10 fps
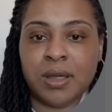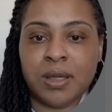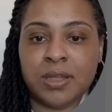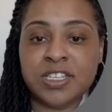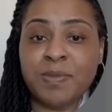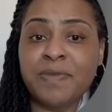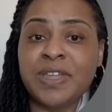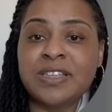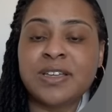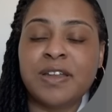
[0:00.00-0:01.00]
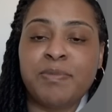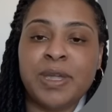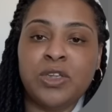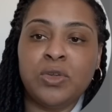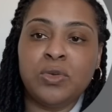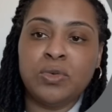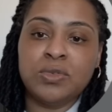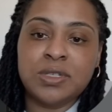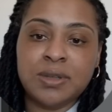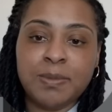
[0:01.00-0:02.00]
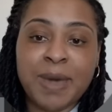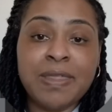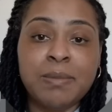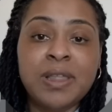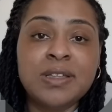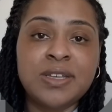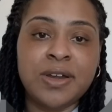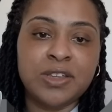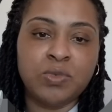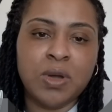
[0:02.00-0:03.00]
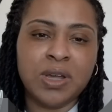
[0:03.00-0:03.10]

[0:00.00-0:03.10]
Some of these could have been used by the military as well,